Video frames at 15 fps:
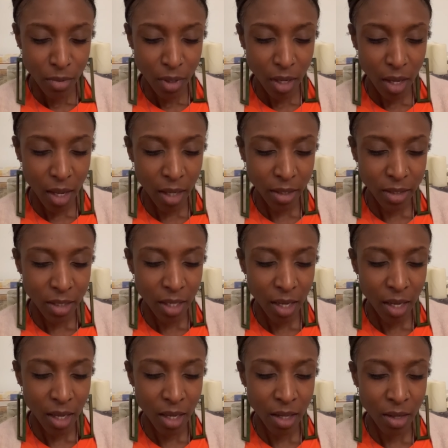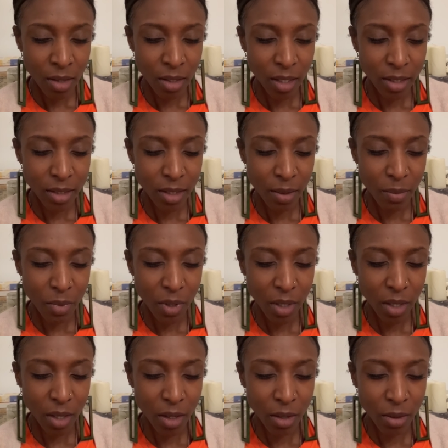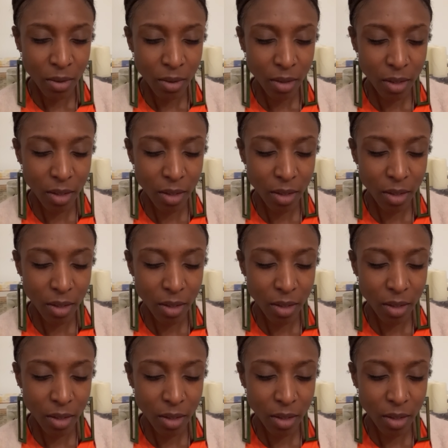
exhale, let something go.